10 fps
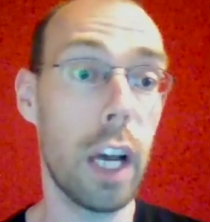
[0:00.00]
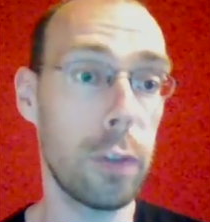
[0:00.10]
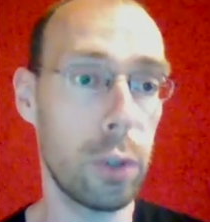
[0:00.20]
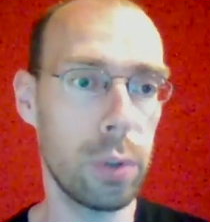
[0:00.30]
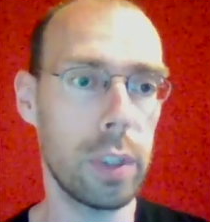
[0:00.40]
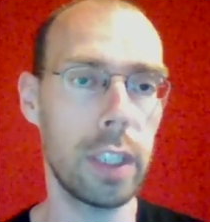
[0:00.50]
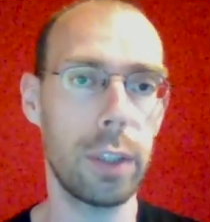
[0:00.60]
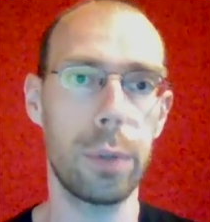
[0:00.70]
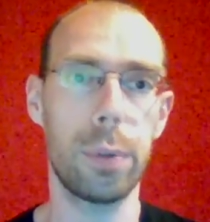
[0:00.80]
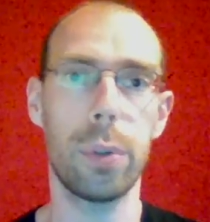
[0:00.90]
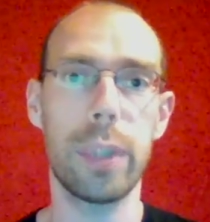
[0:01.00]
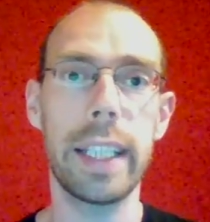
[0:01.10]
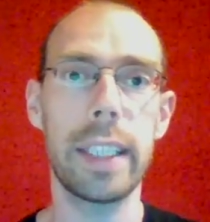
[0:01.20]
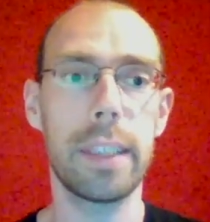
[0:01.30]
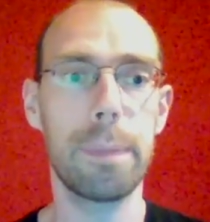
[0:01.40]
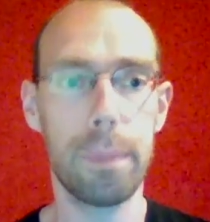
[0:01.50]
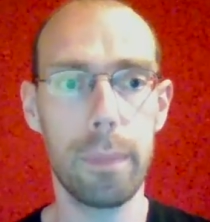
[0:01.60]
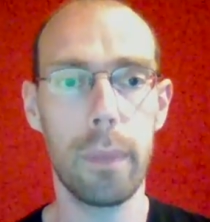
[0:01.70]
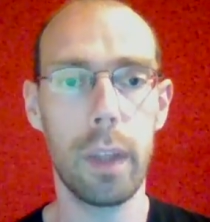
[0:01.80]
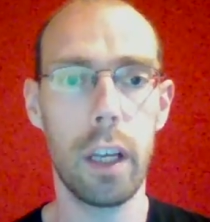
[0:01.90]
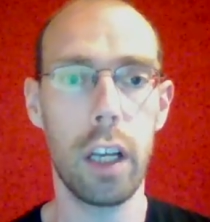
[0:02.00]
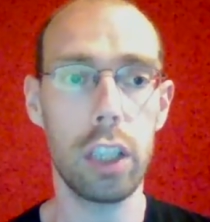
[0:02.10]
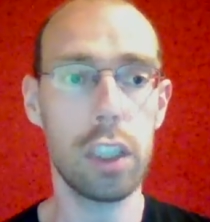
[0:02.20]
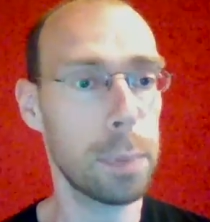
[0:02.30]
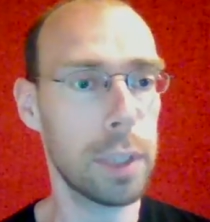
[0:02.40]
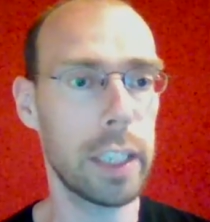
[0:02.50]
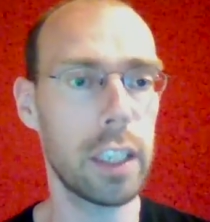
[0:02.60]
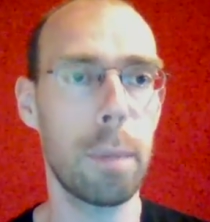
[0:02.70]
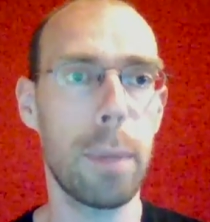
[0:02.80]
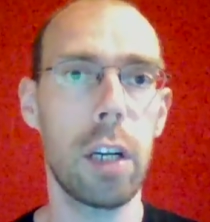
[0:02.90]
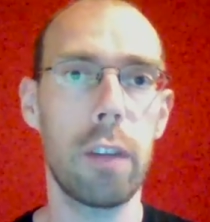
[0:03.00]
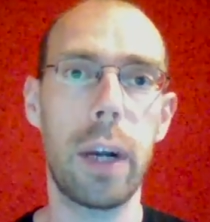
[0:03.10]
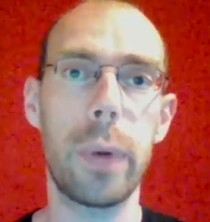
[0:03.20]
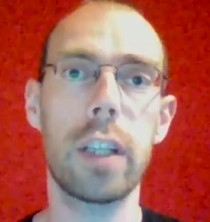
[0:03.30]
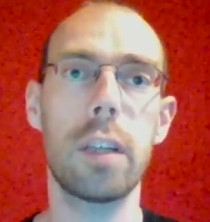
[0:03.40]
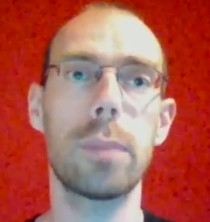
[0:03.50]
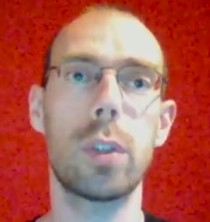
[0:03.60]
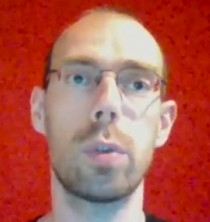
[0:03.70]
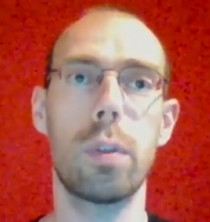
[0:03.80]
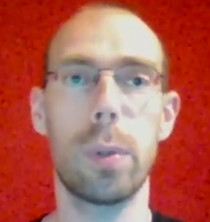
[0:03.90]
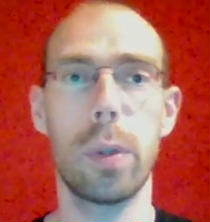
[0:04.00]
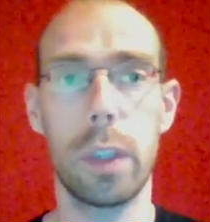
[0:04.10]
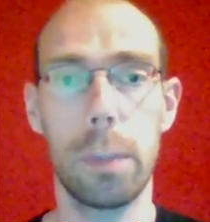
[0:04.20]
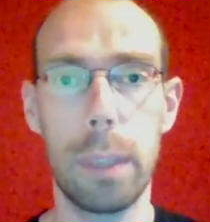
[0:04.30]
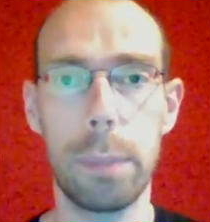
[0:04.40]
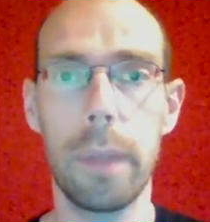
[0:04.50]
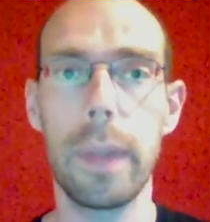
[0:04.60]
duty to donate a substantial part of our income to the poorest people.